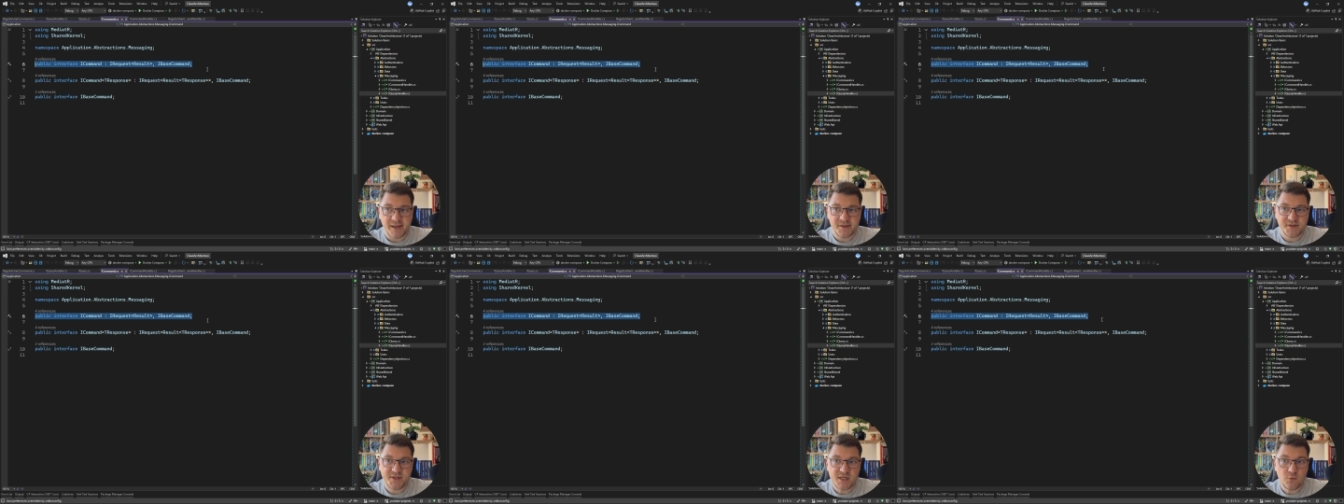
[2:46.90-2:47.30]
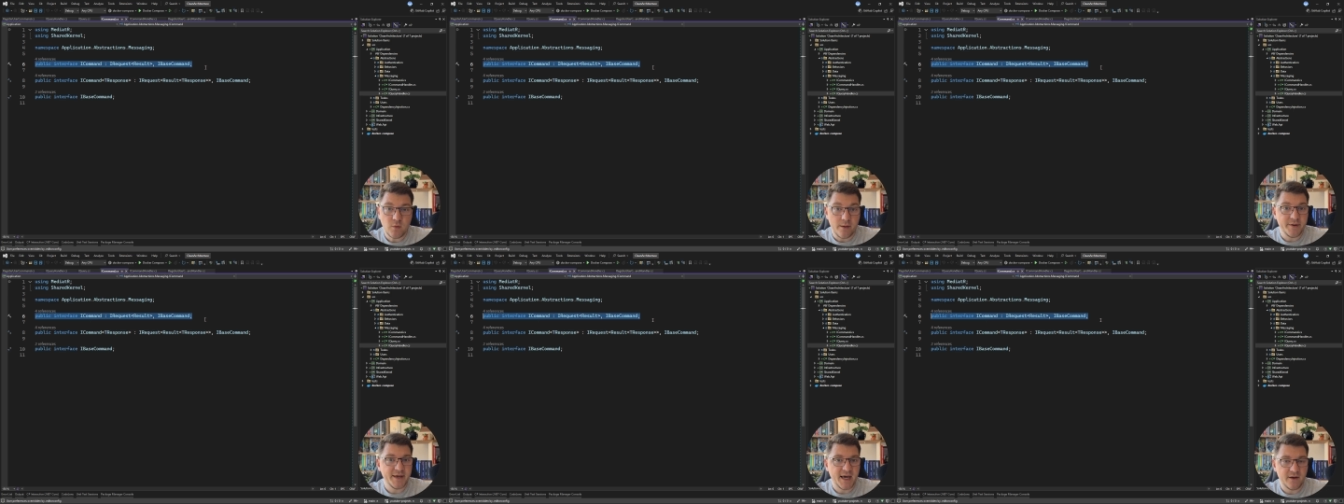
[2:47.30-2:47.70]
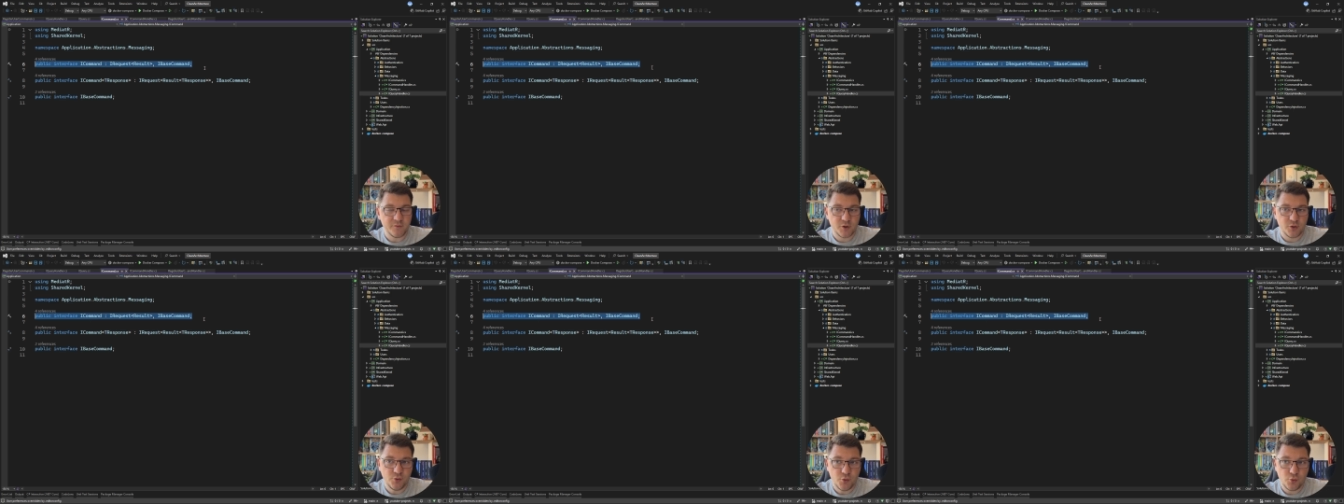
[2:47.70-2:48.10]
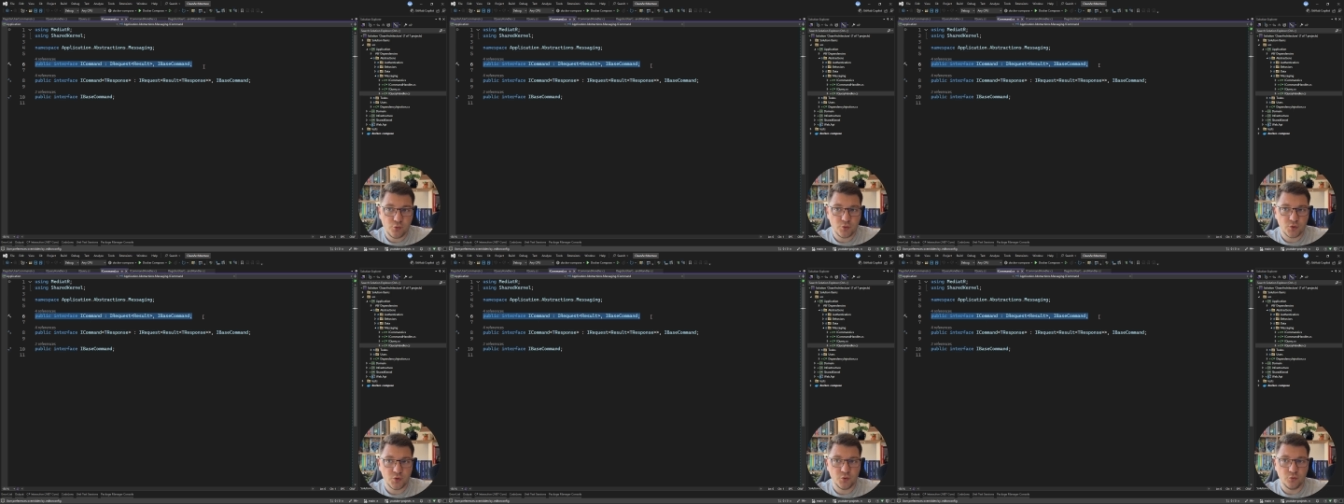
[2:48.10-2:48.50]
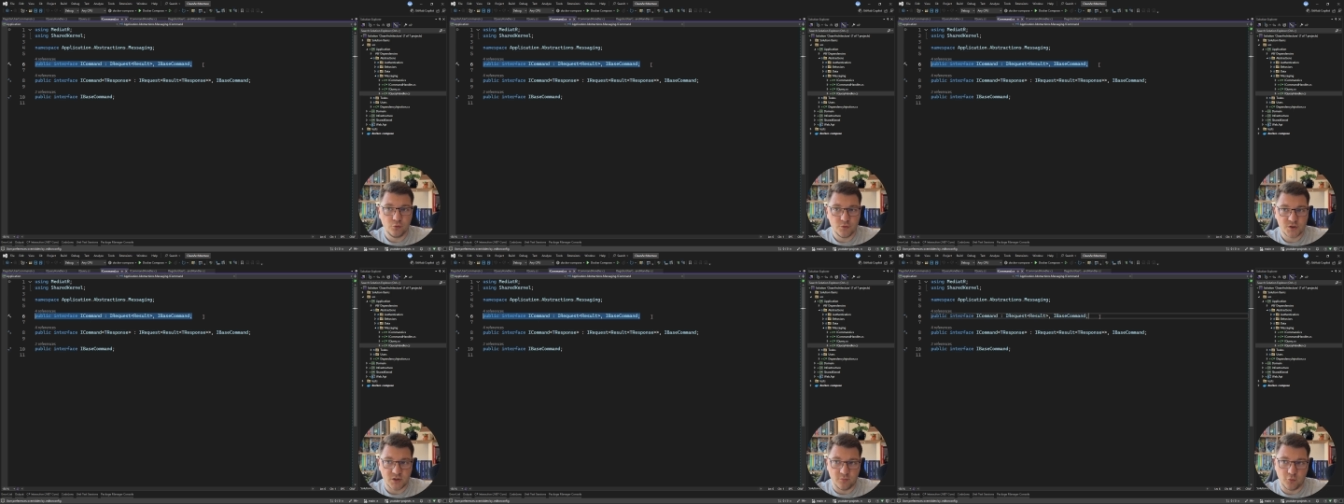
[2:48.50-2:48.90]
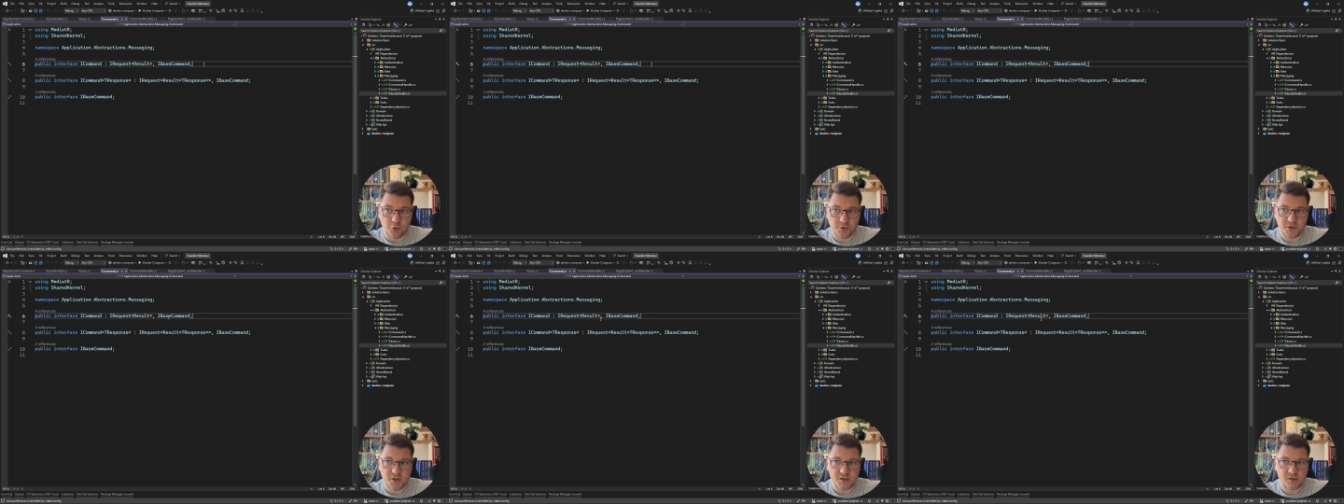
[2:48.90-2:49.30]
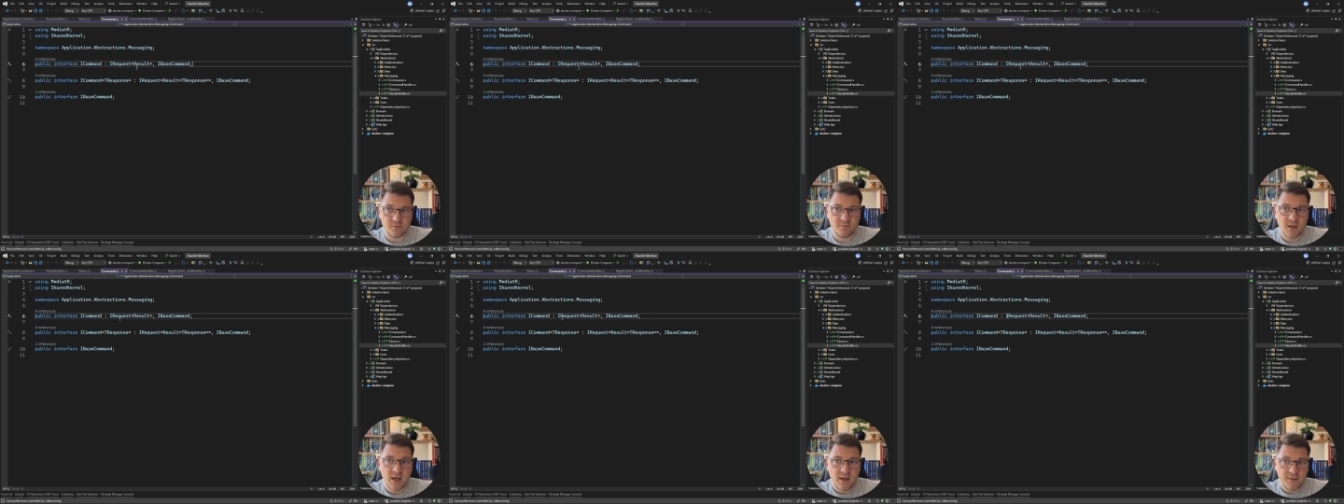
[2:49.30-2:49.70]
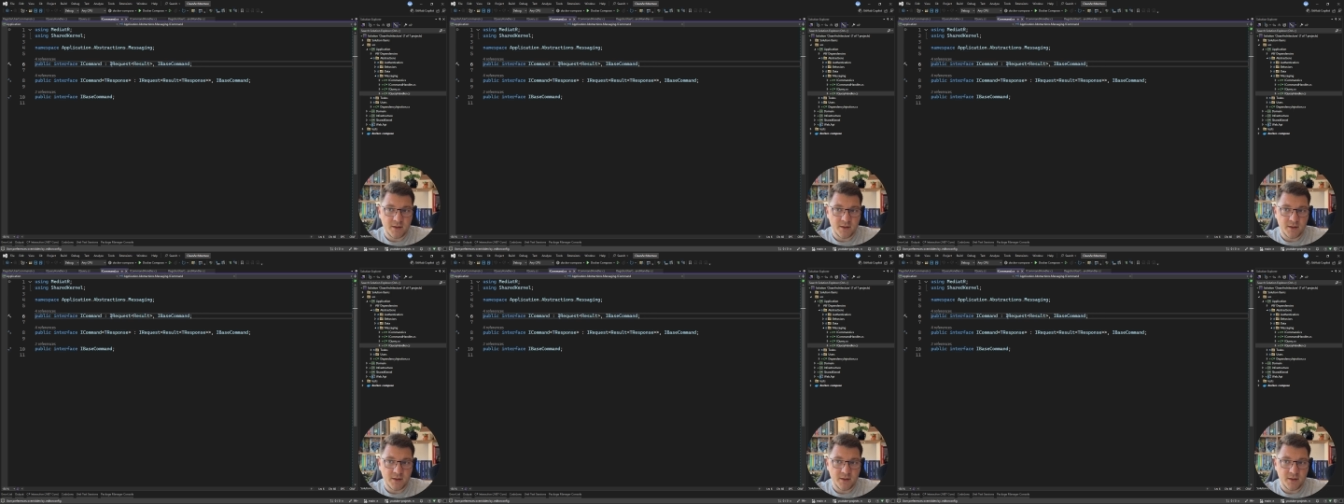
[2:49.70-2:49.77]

and see what we have to do to support this.